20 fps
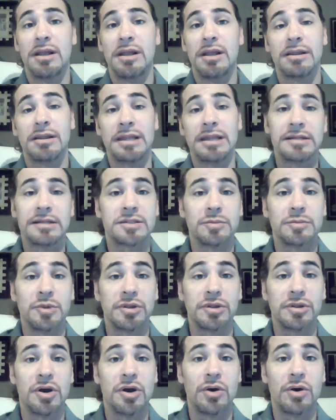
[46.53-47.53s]
let
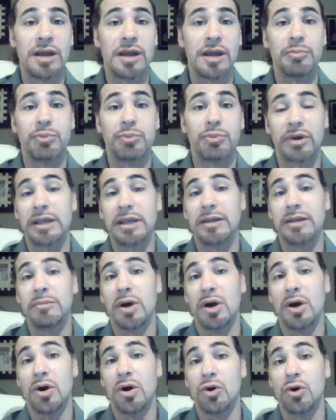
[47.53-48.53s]
Smith go, and bring in
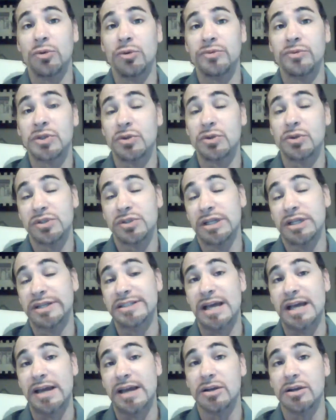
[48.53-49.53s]
Mahomes, who's an
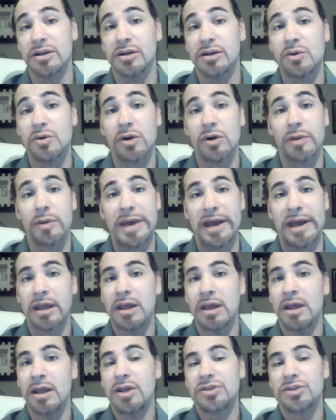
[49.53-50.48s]
exciting young quarterback.